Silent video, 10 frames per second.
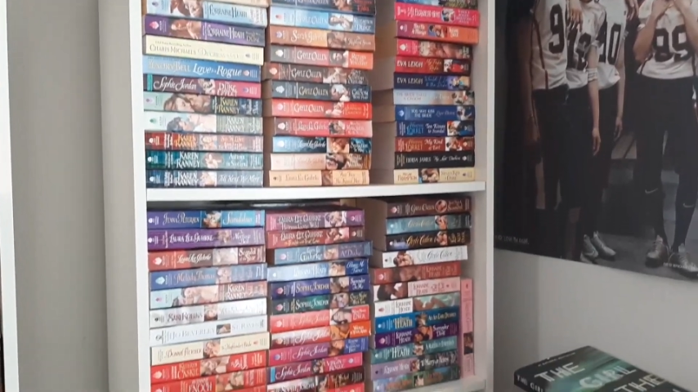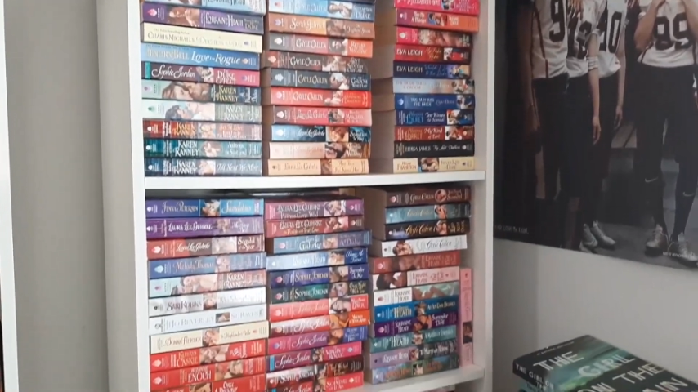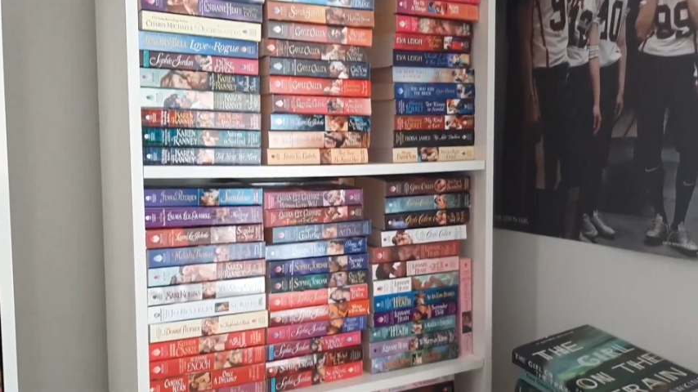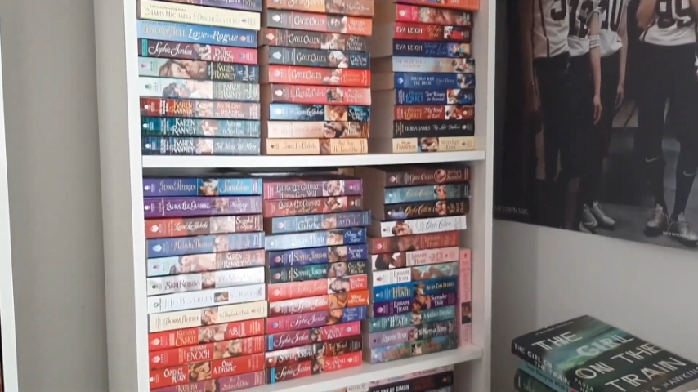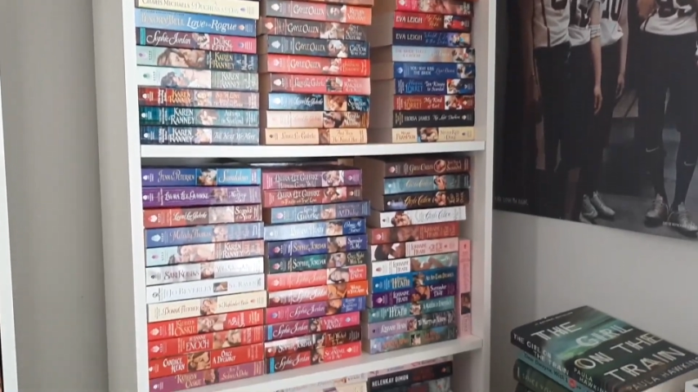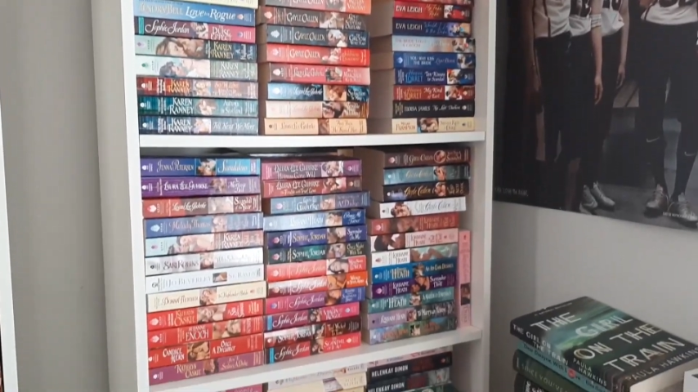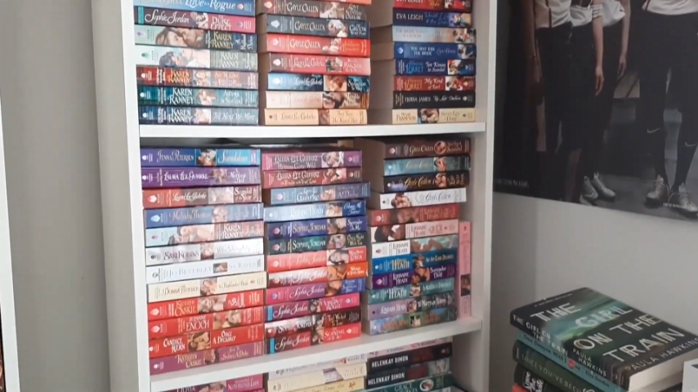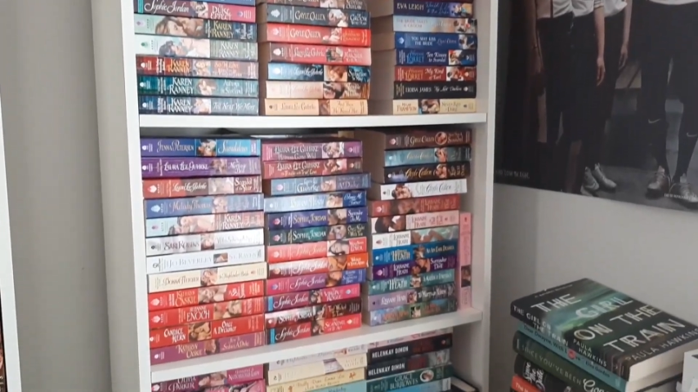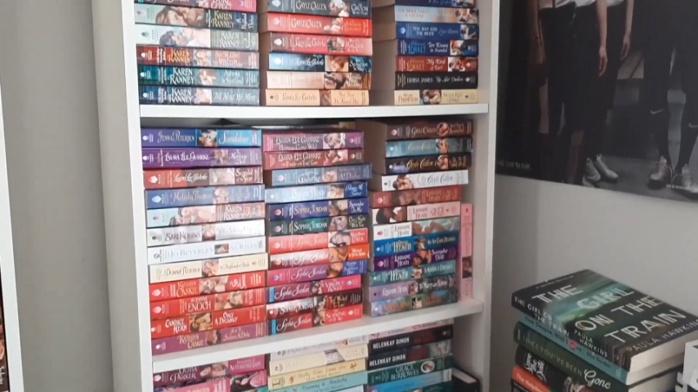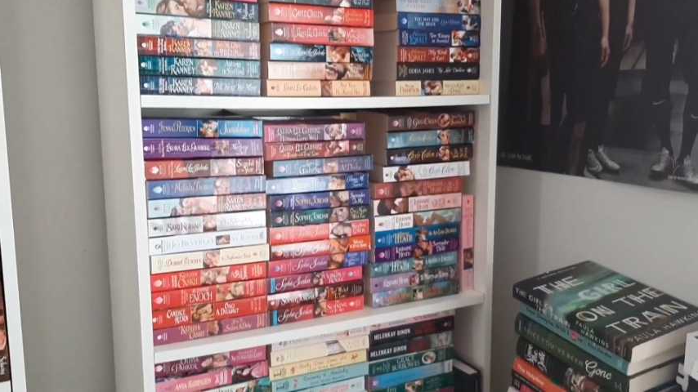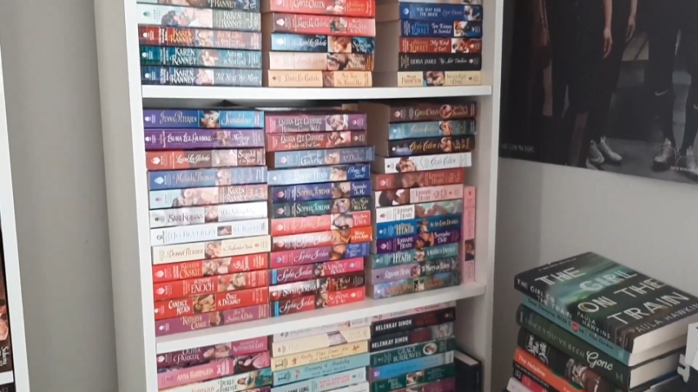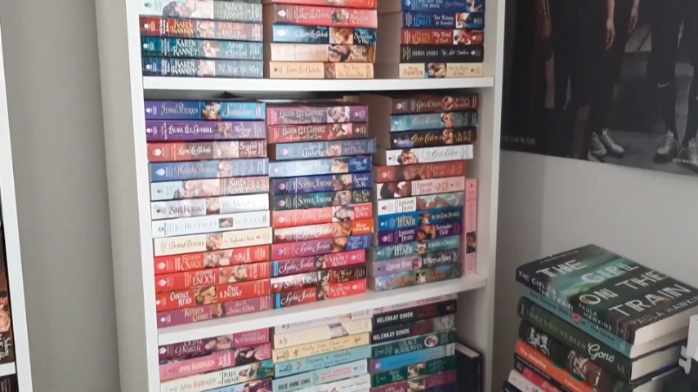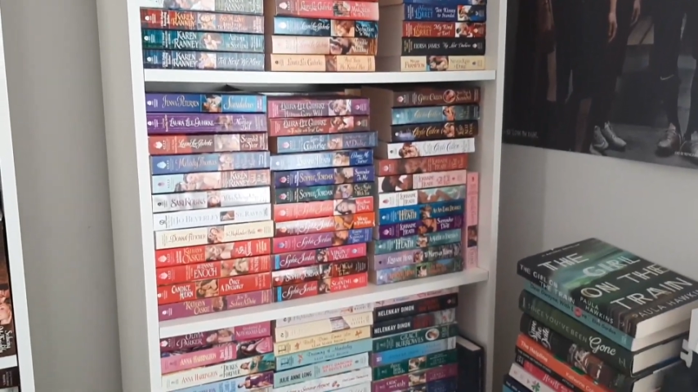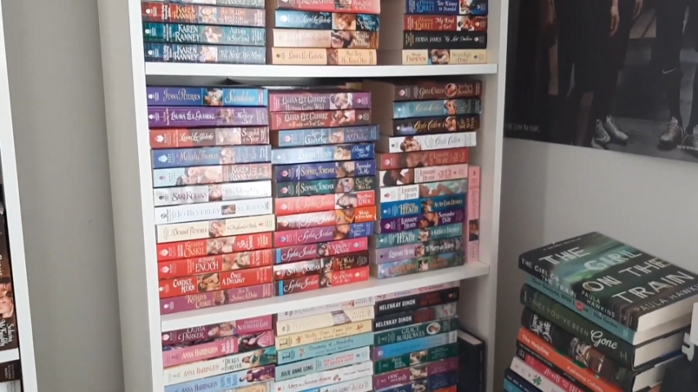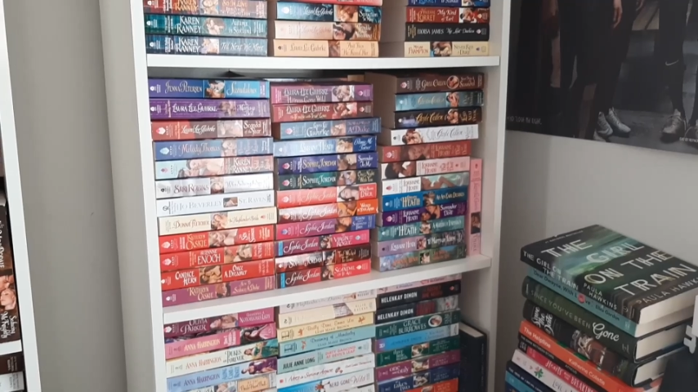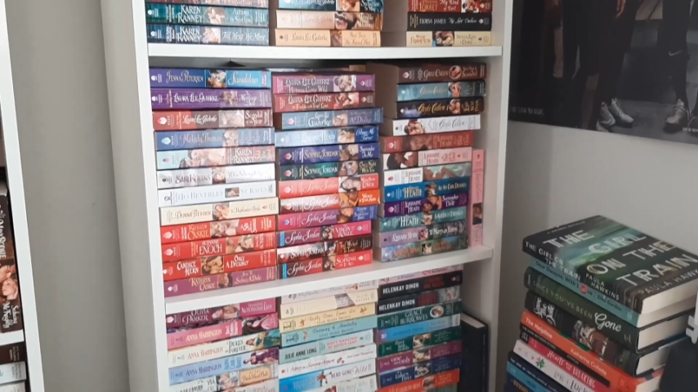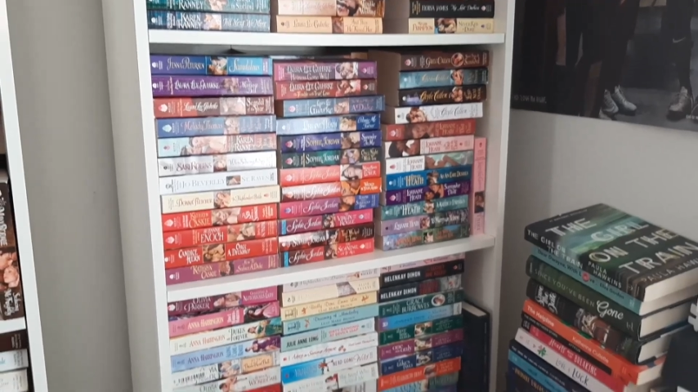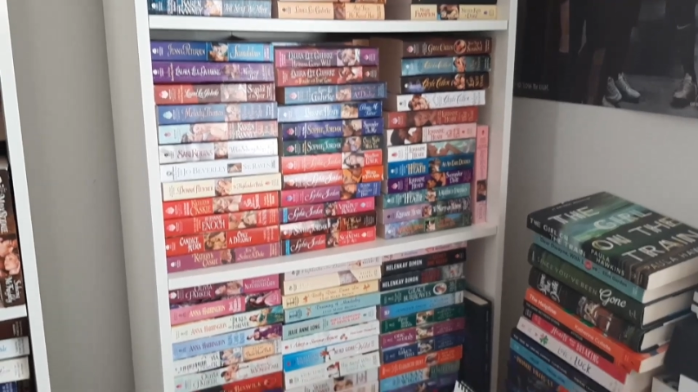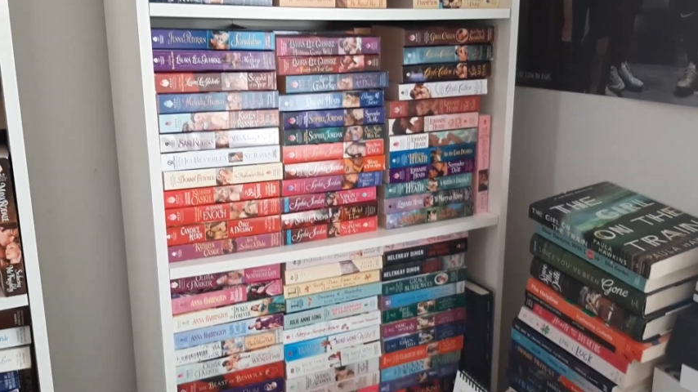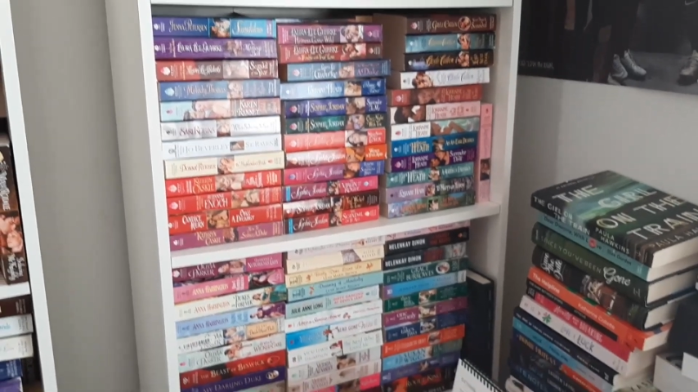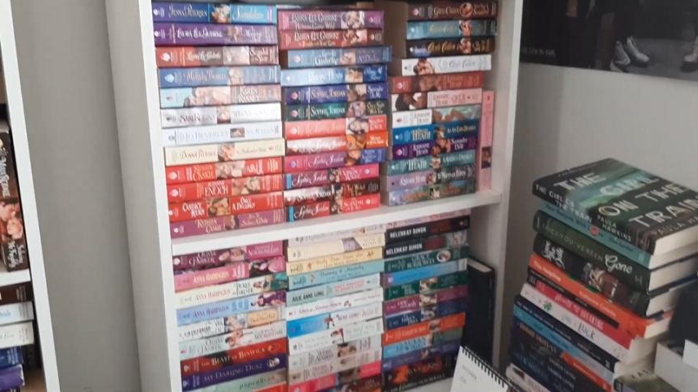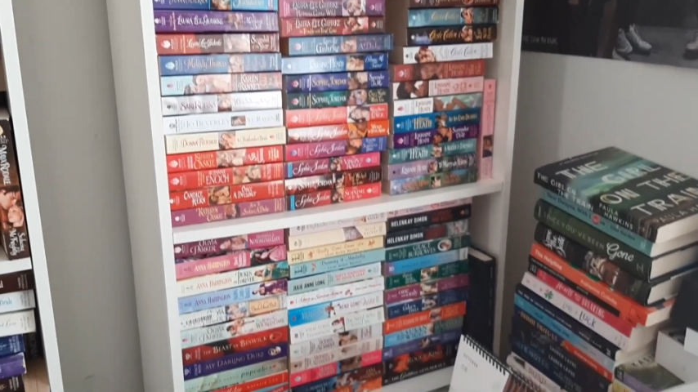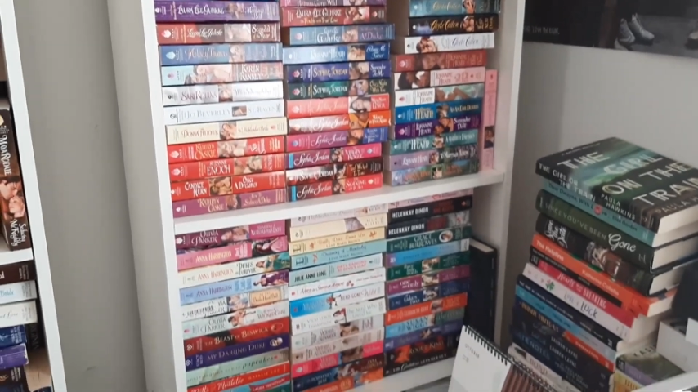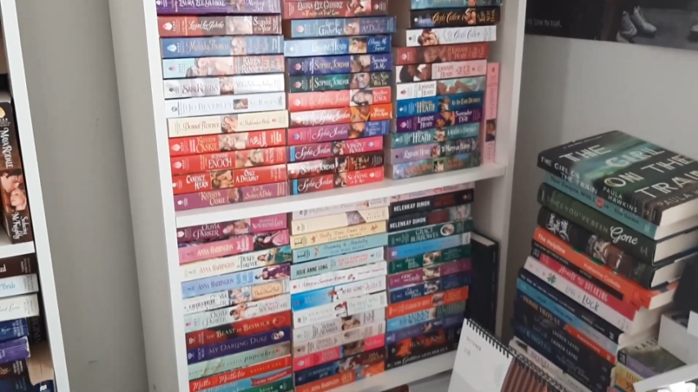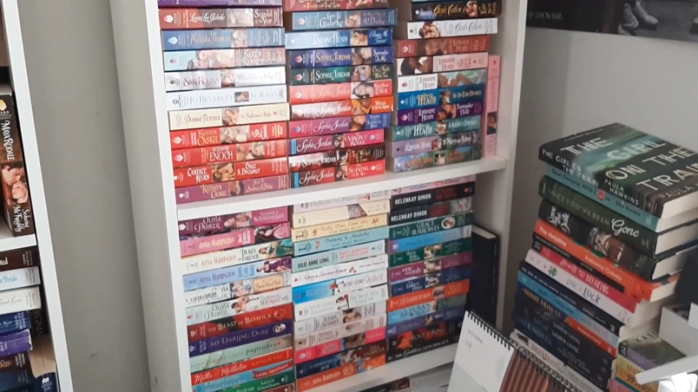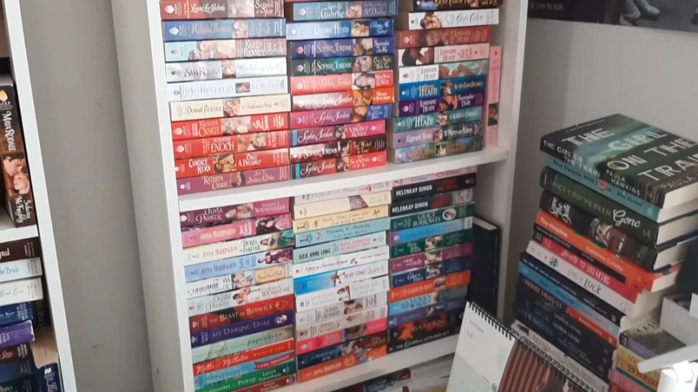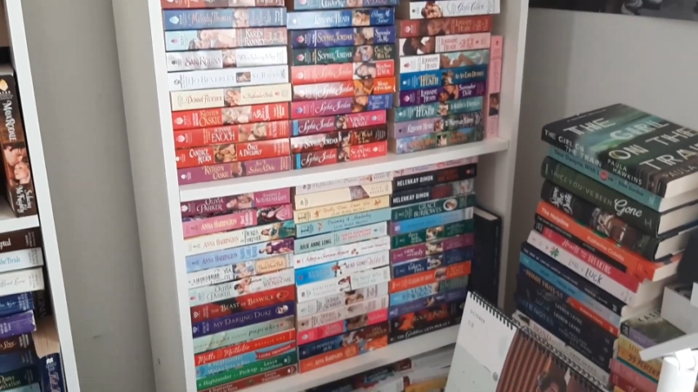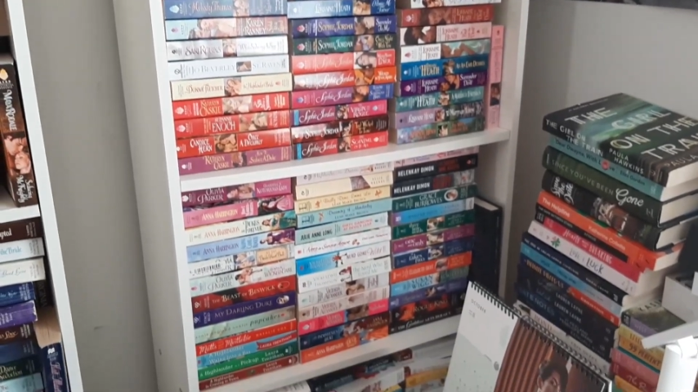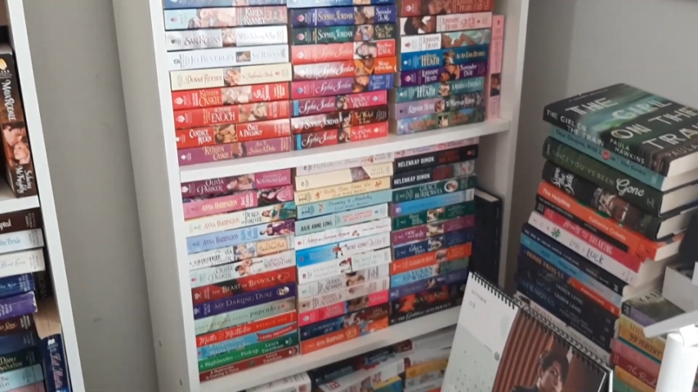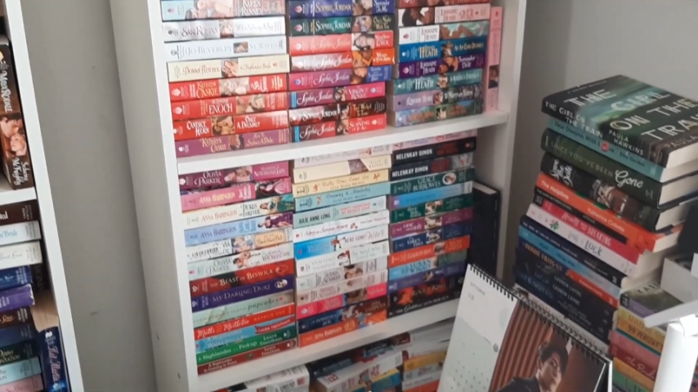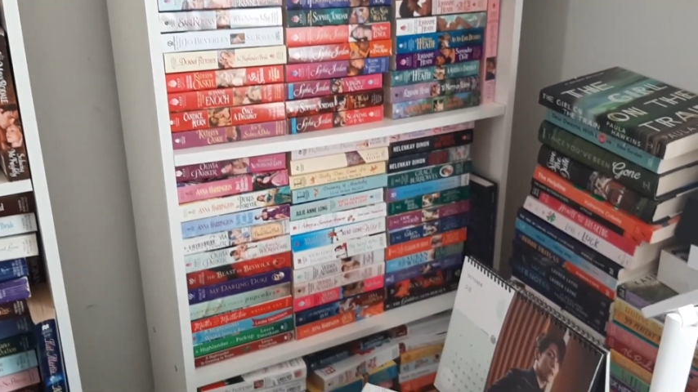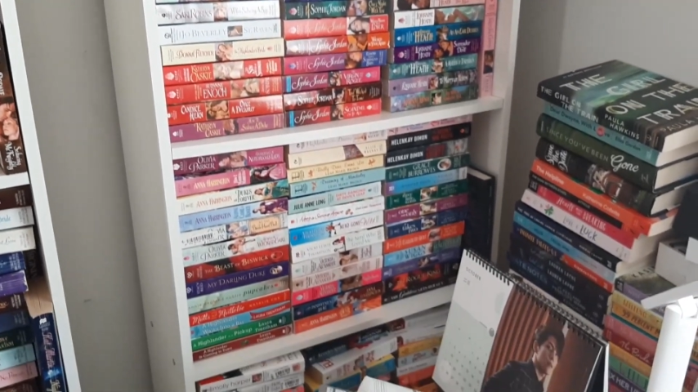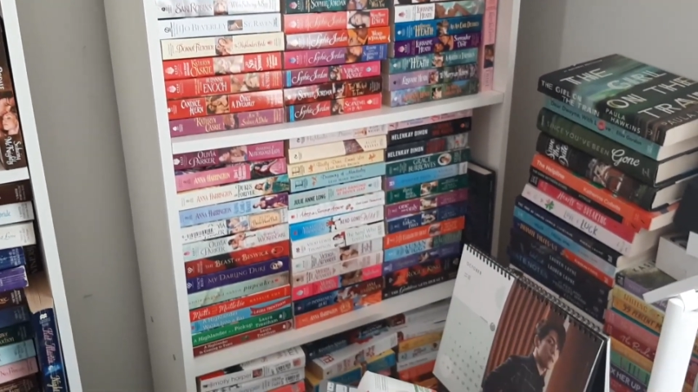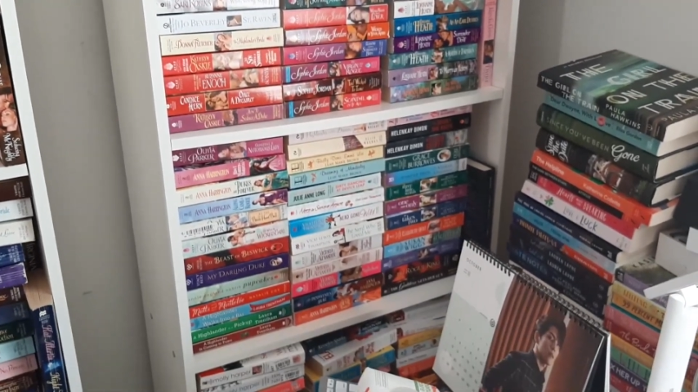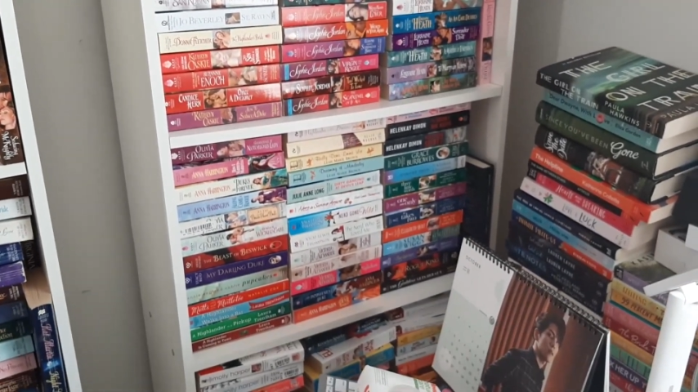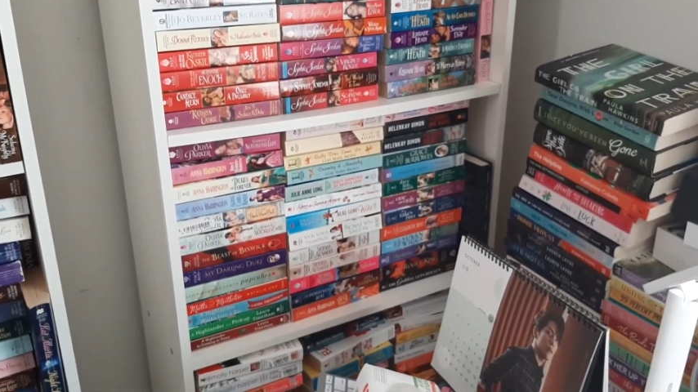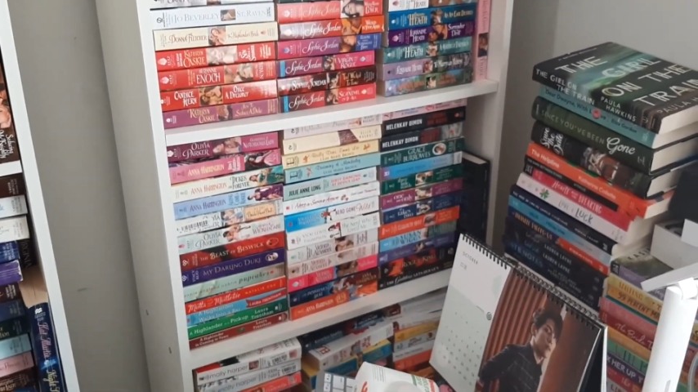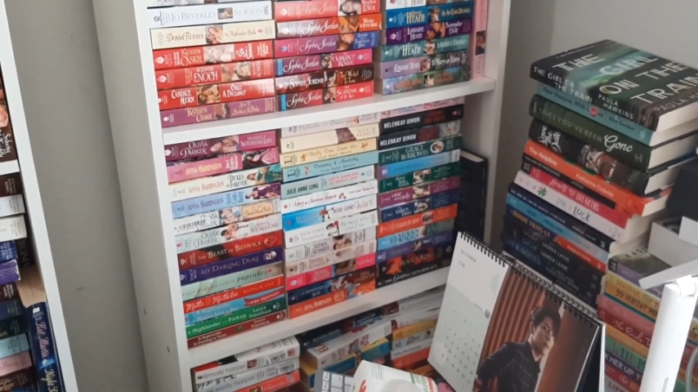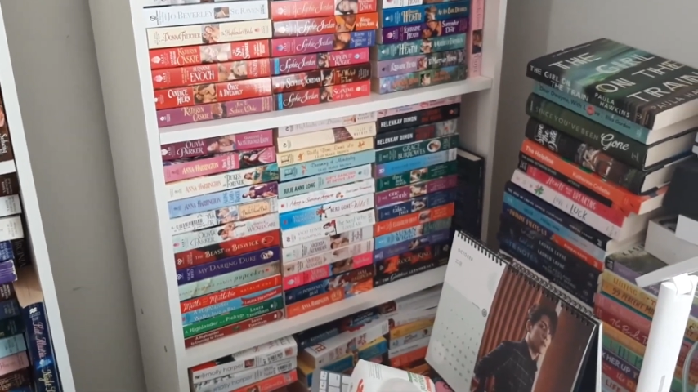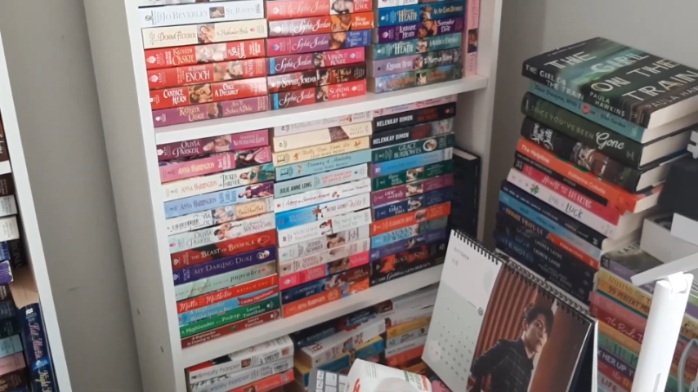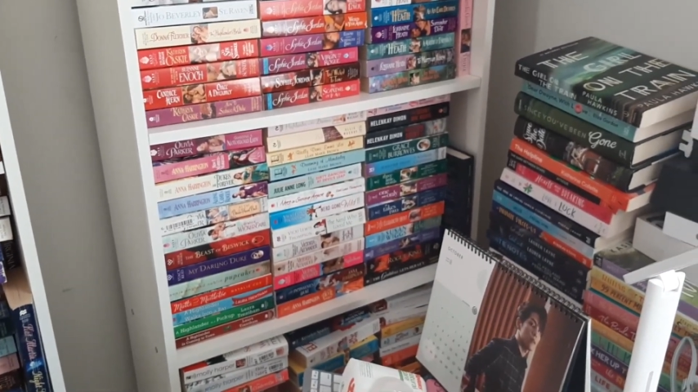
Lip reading: (no speaker visible)